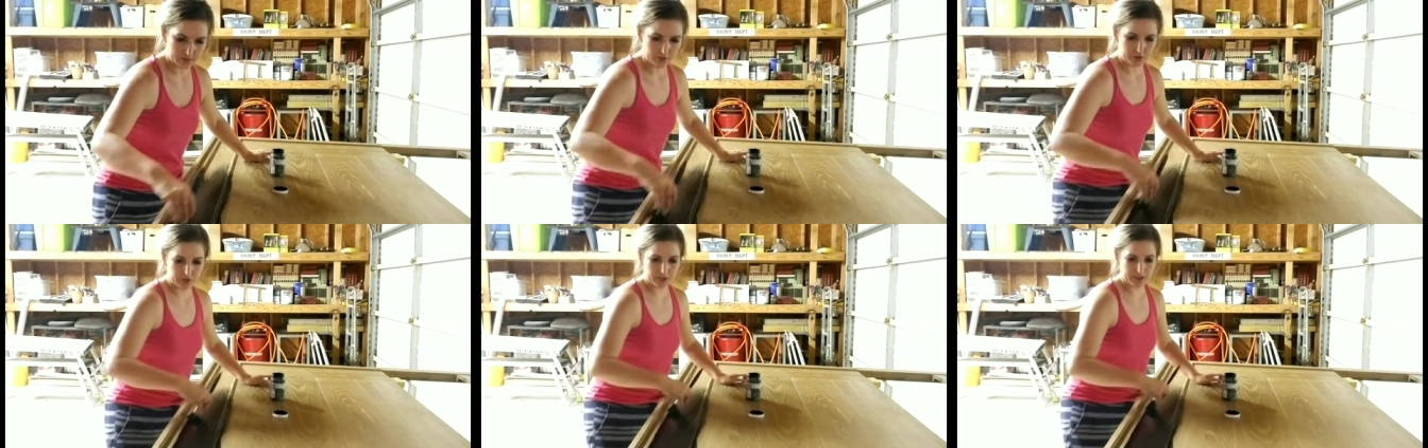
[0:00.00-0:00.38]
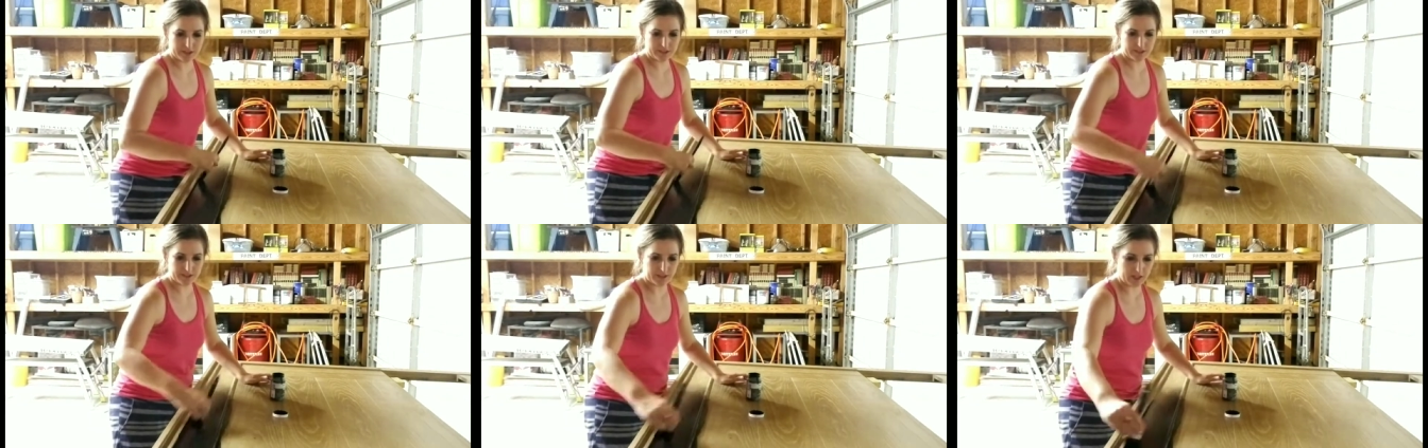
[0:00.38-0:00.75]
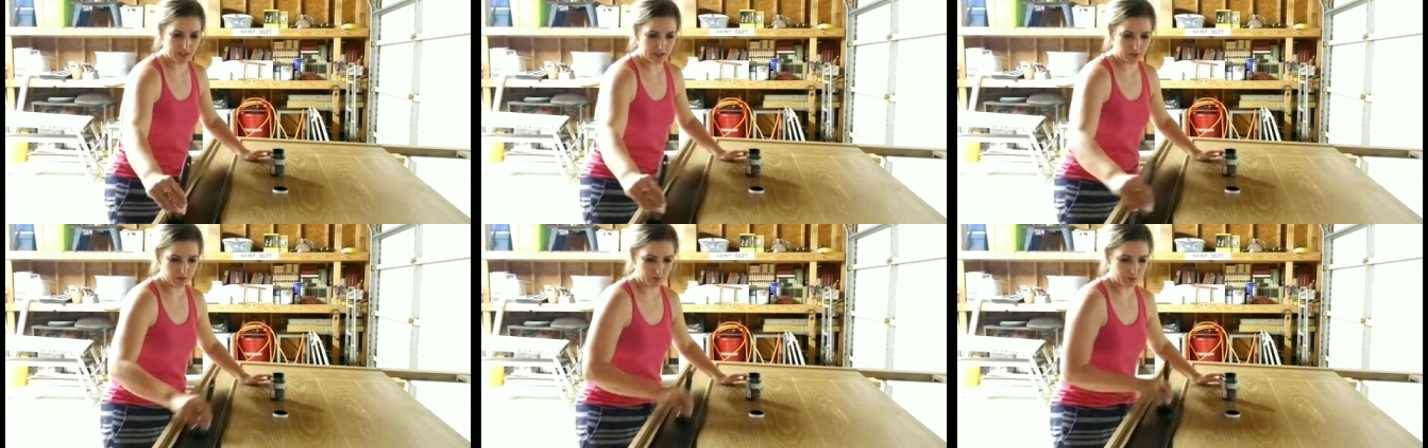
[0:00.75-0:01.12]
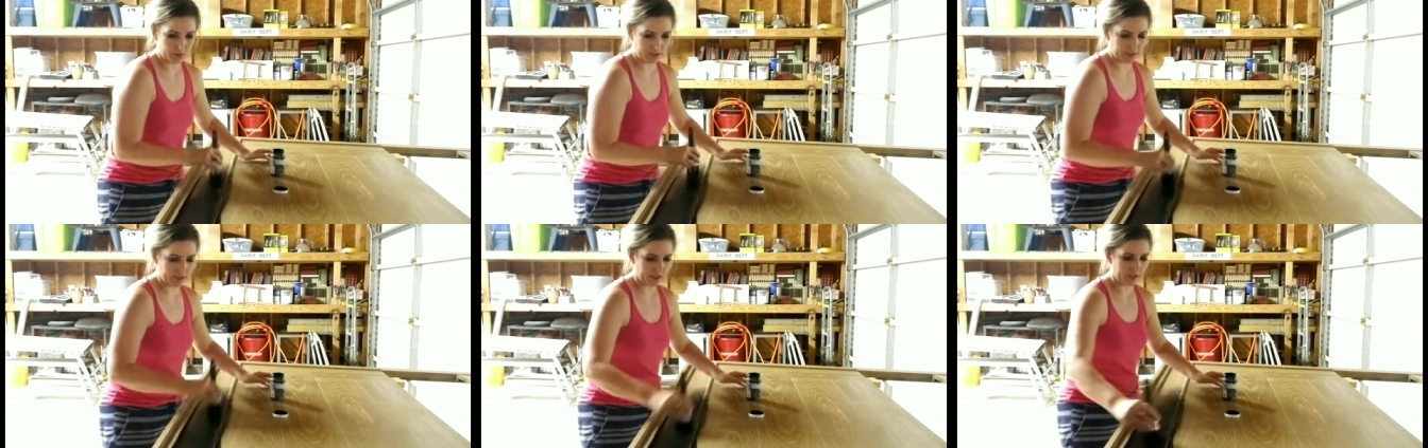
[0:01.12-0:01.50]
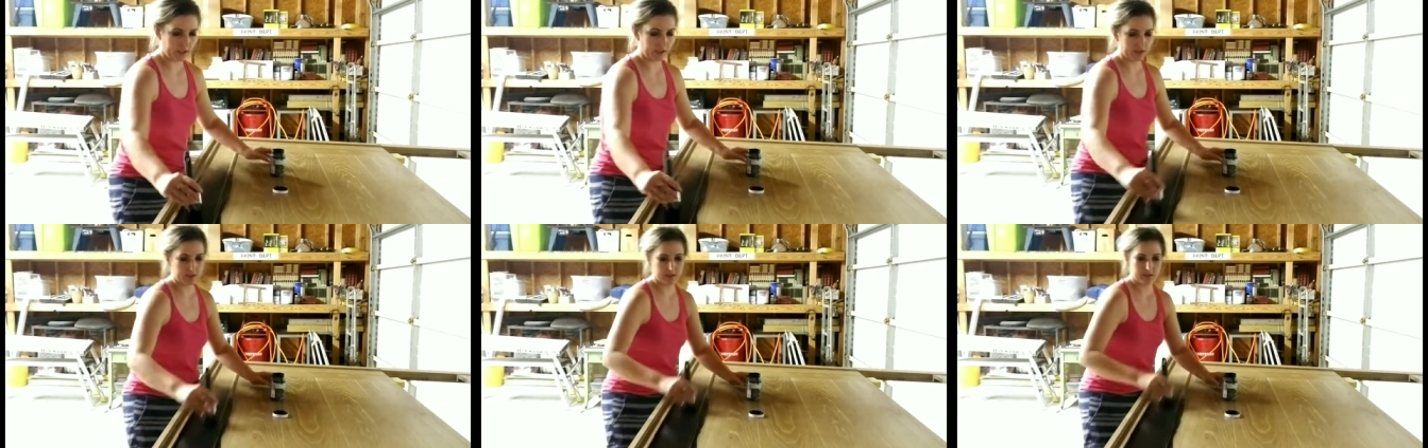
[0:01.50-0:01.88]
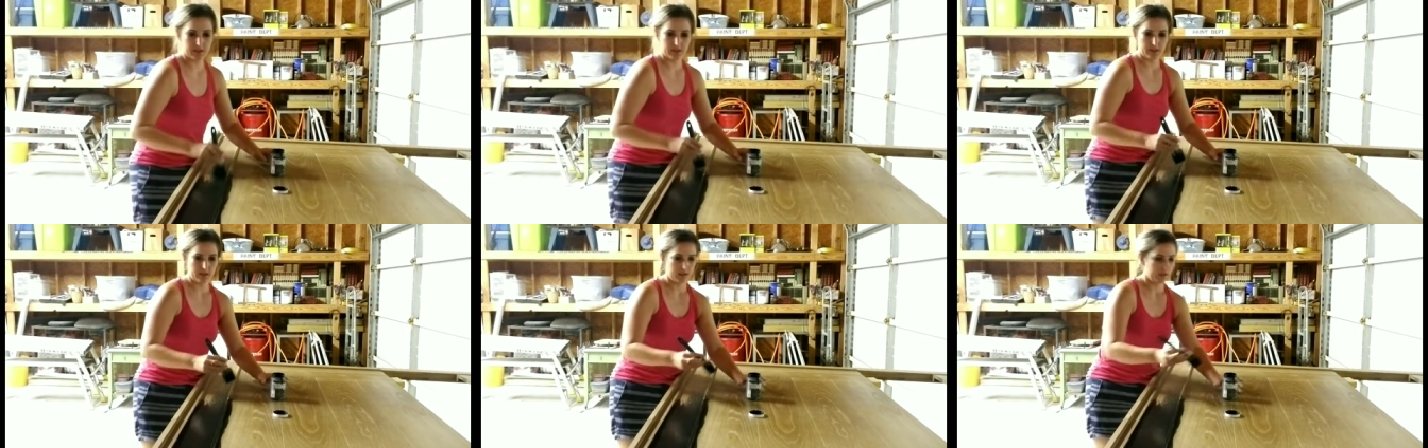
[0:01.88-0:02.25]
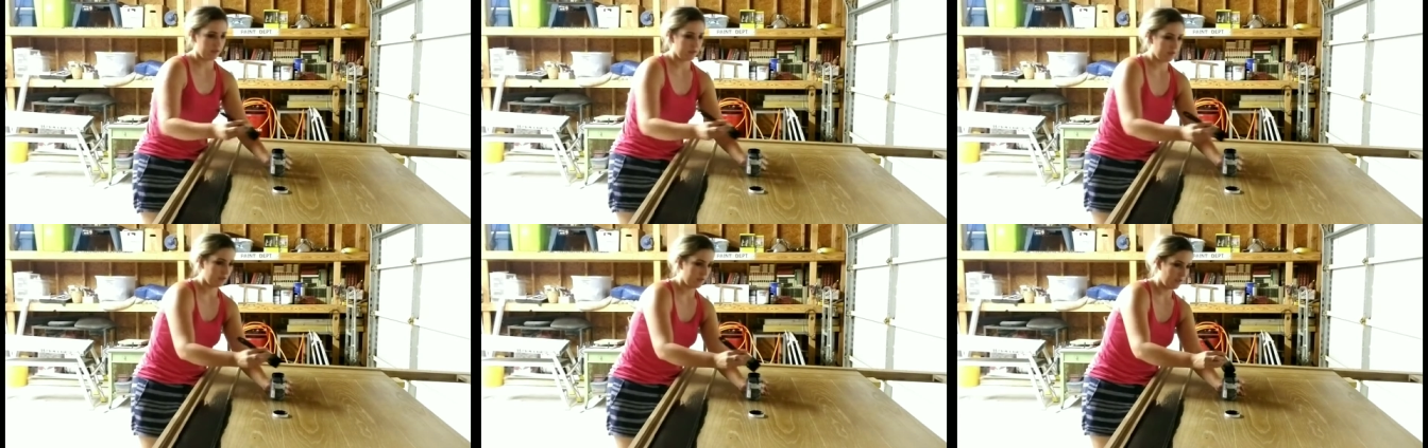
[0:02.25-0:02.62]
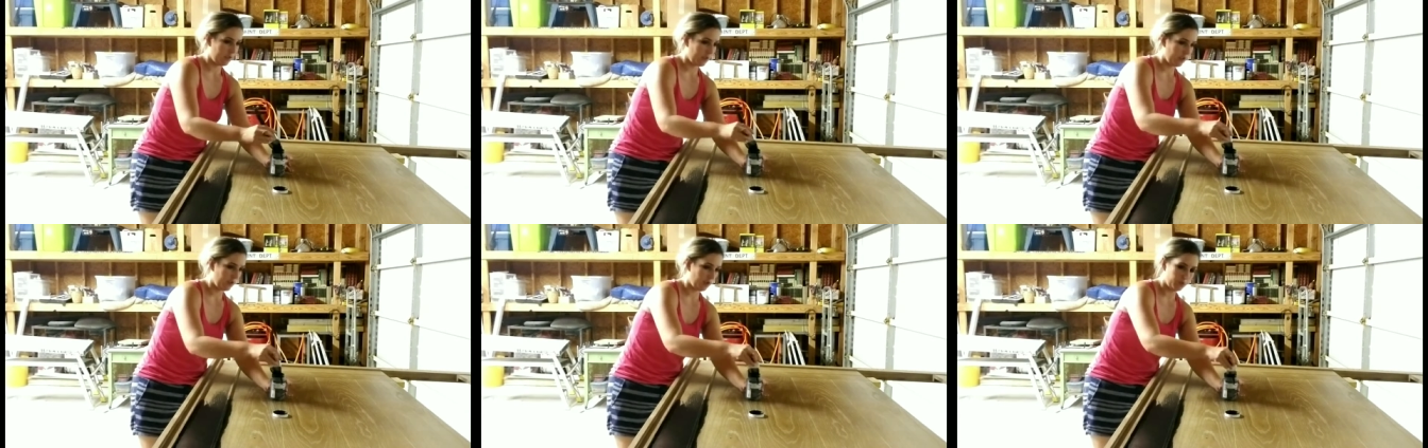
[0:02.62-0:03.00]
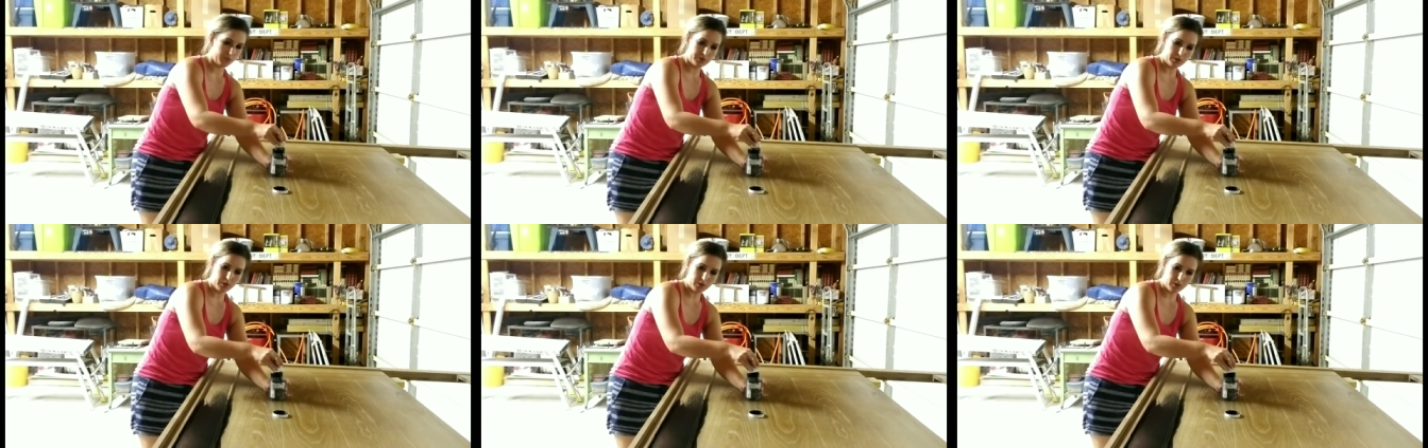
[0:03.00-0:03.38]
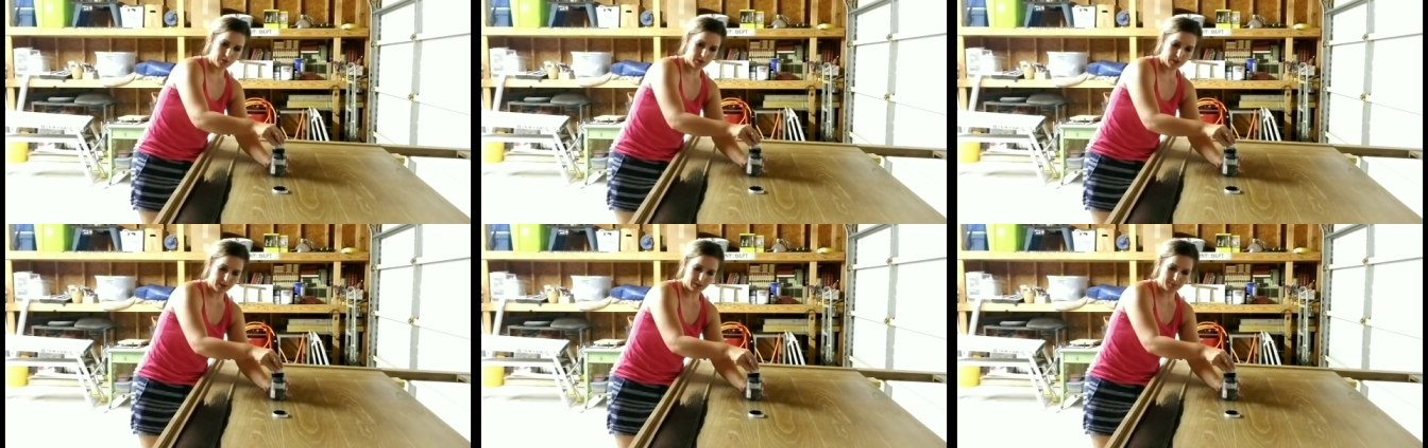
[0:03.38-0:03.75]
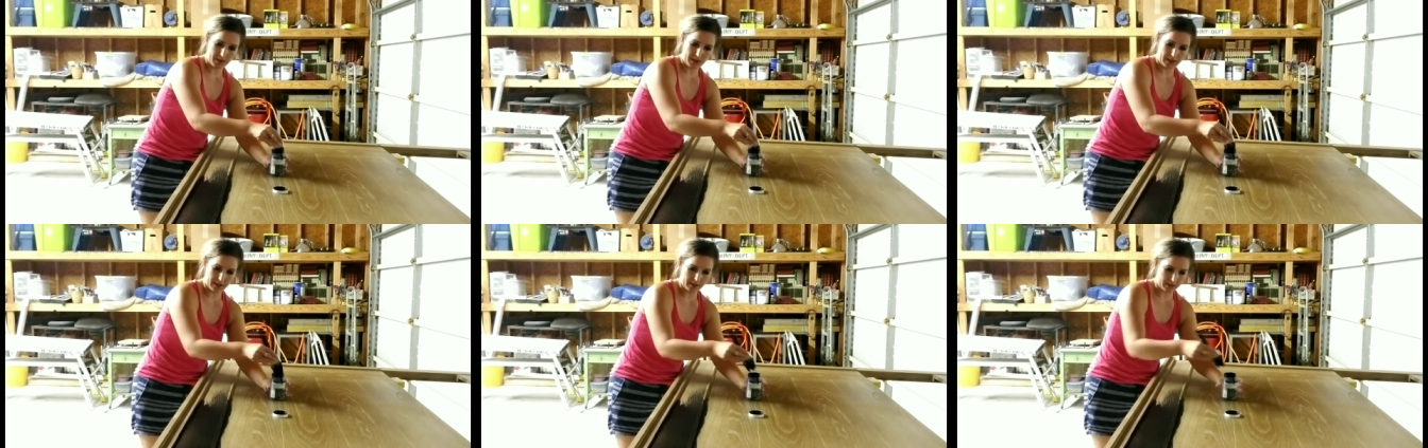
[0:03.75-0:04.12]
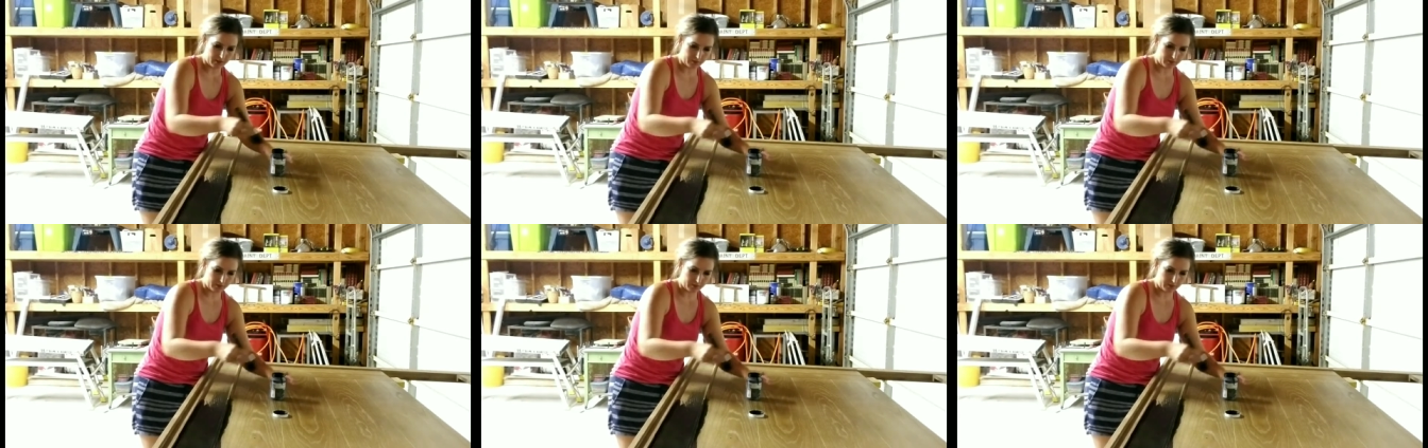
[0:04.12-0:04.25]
So you can see how quickly it goes on. The black